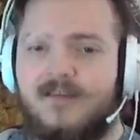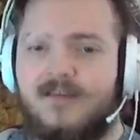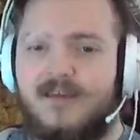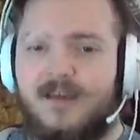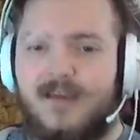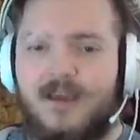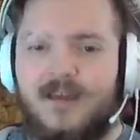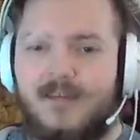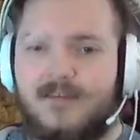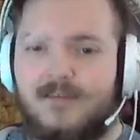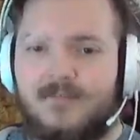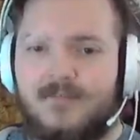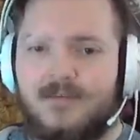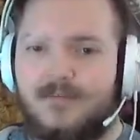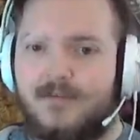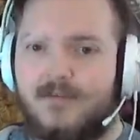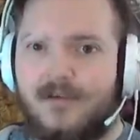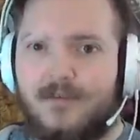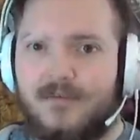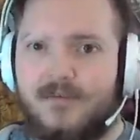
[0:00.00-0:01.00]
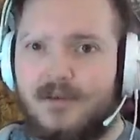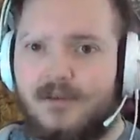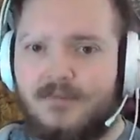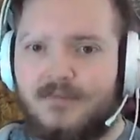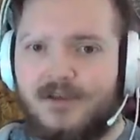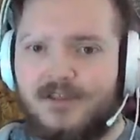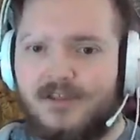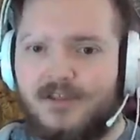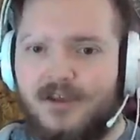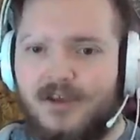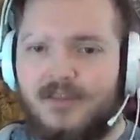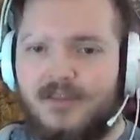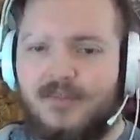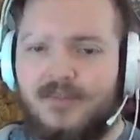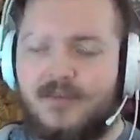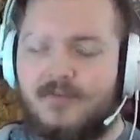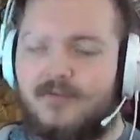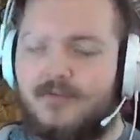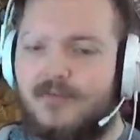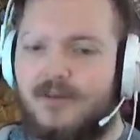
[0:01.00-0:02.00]
Like I had some people come in my chat and
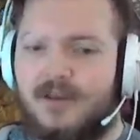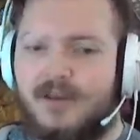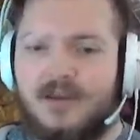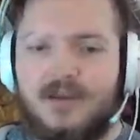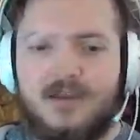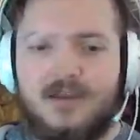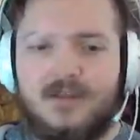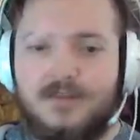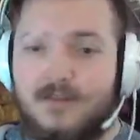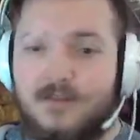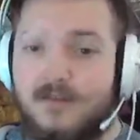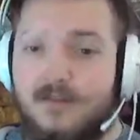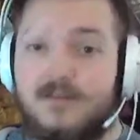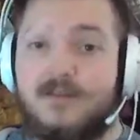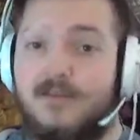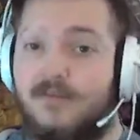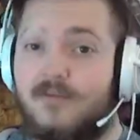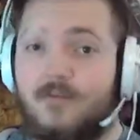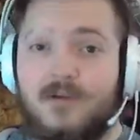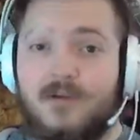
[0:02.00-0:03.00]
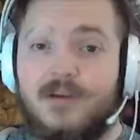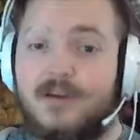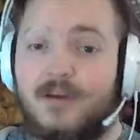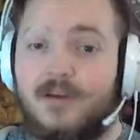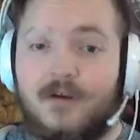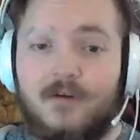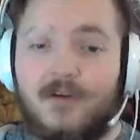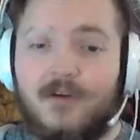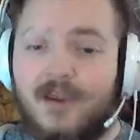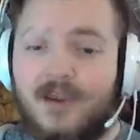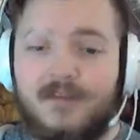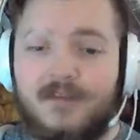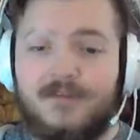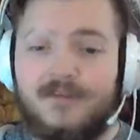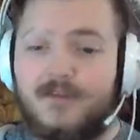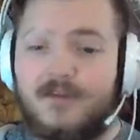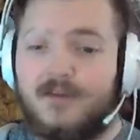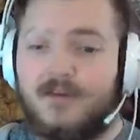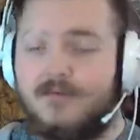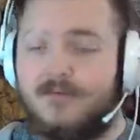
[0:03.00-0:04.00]
they were like, "This is the way to go, hands
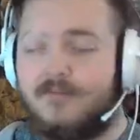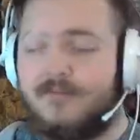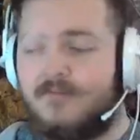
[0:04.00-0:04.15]
down."